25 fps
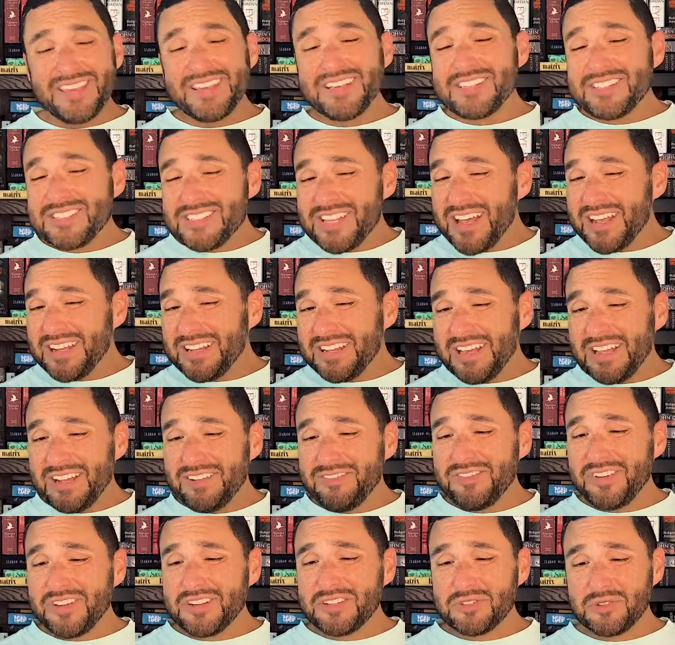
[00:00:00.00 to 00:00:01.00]
is set in
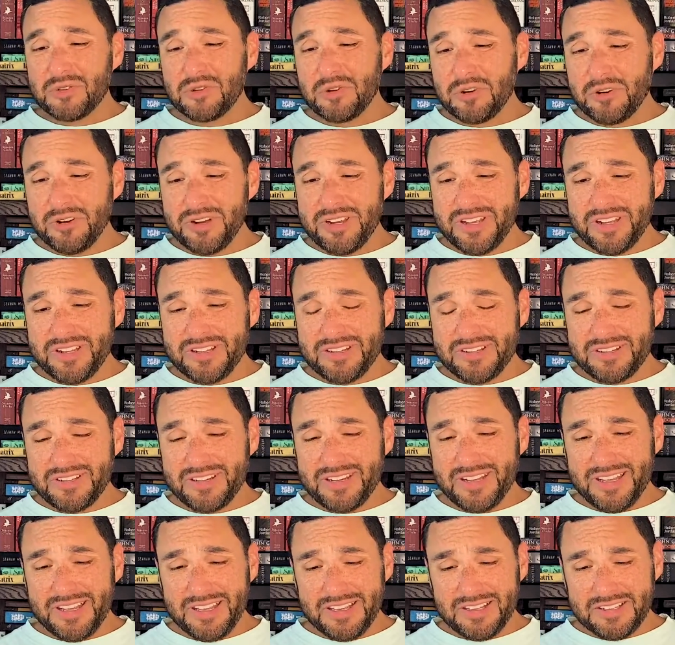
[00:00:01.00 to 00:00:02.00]
Victorian
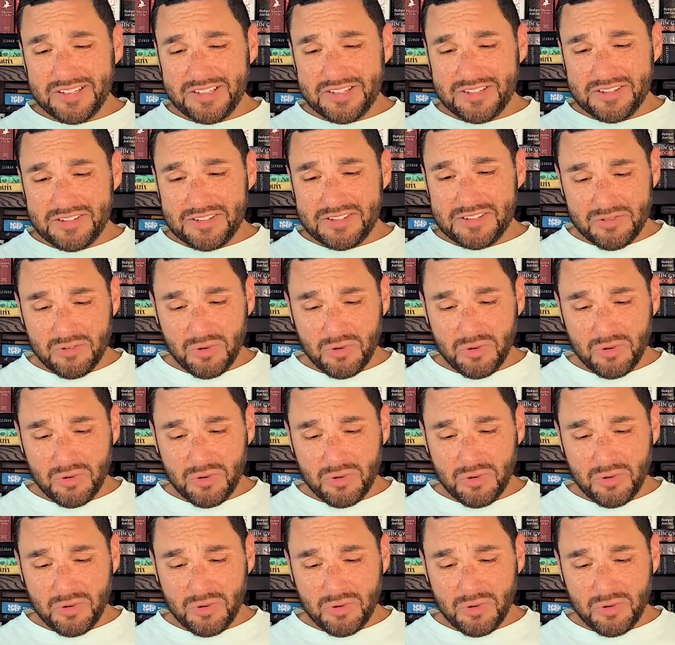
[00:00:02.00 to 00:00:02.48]
England